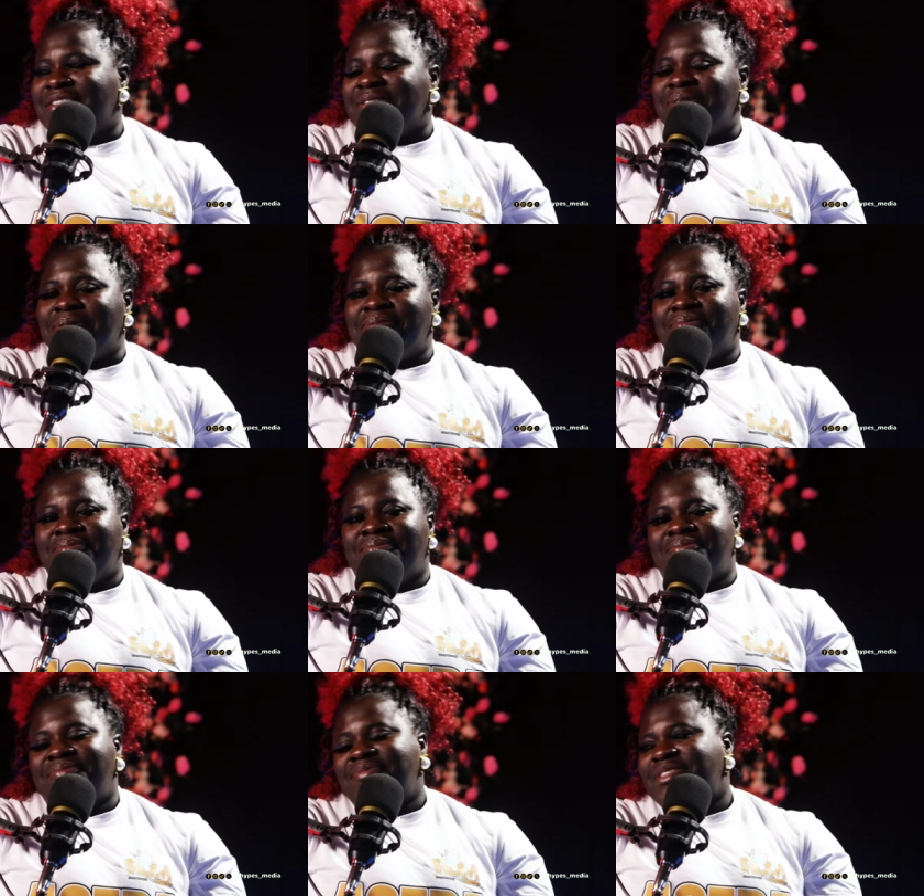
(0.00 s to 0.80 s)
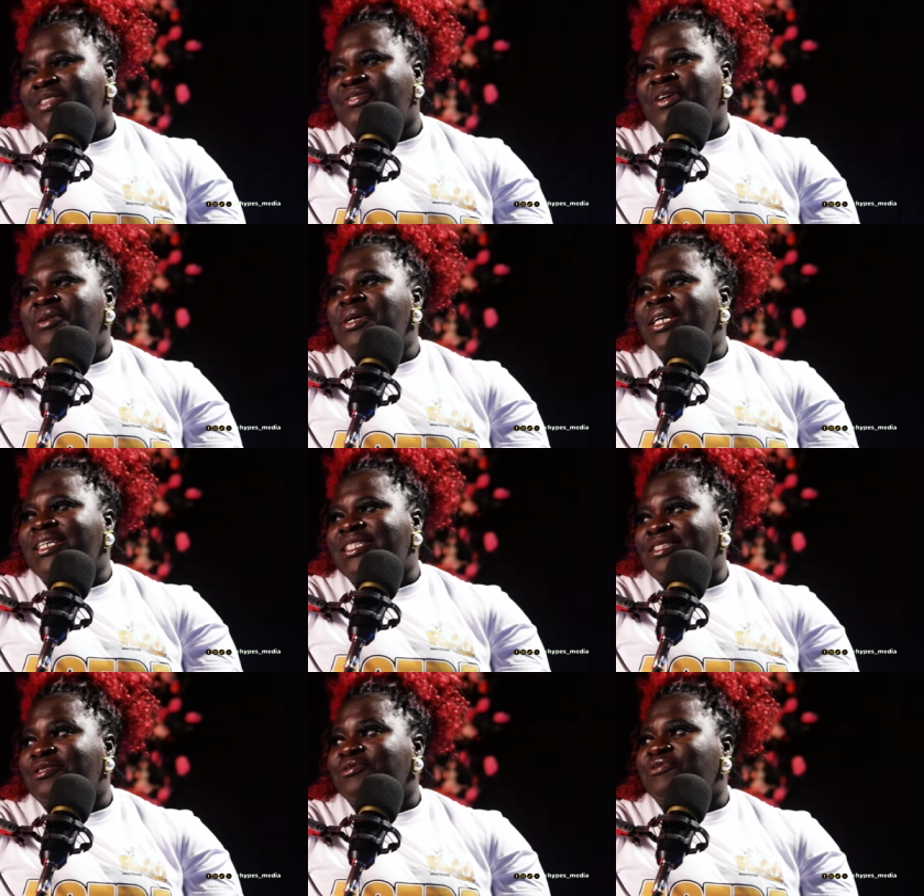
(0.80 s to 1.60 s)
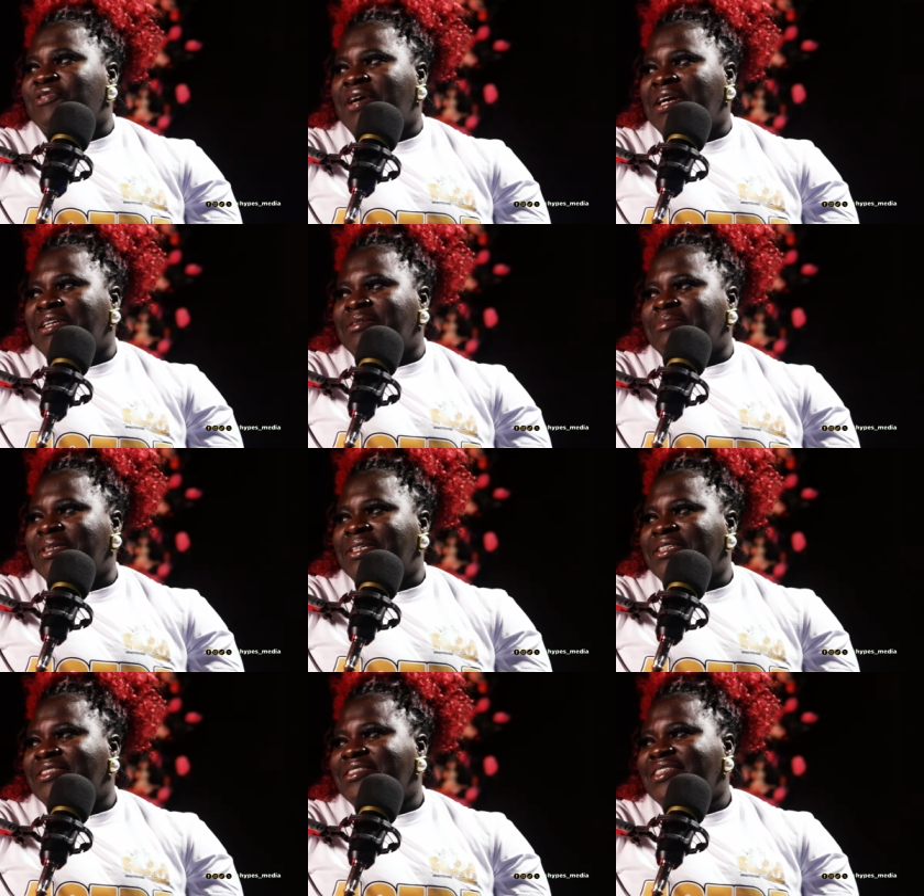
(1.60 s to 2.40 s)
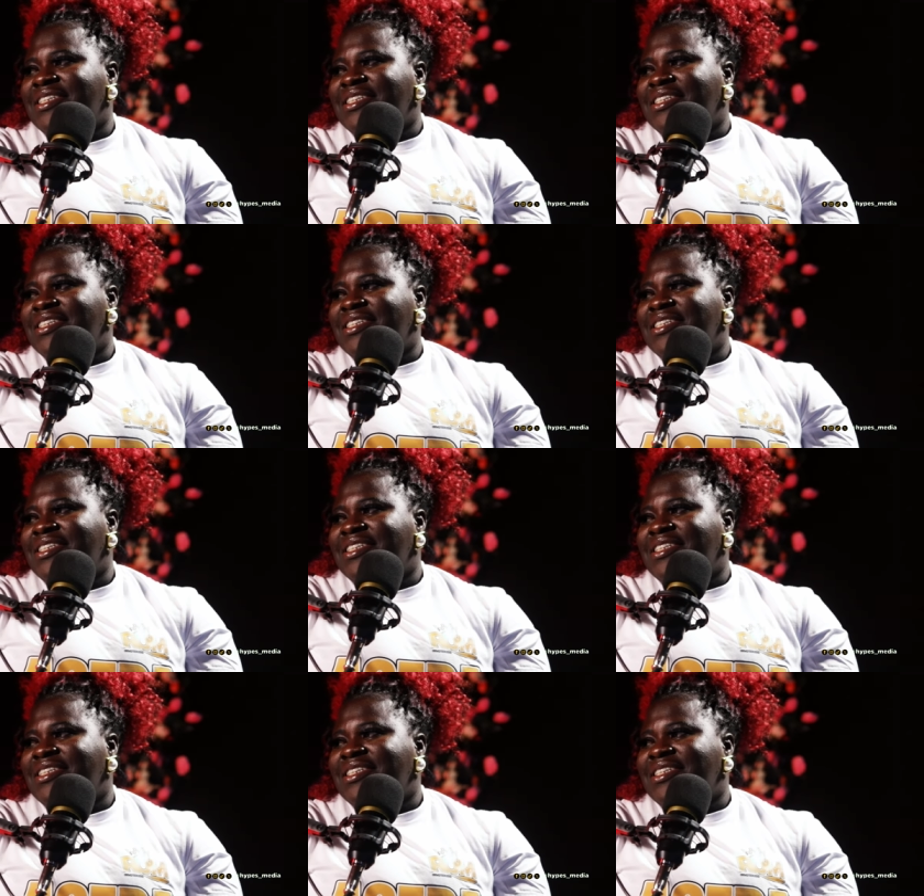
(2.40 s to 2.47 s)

So it's very easy to find me.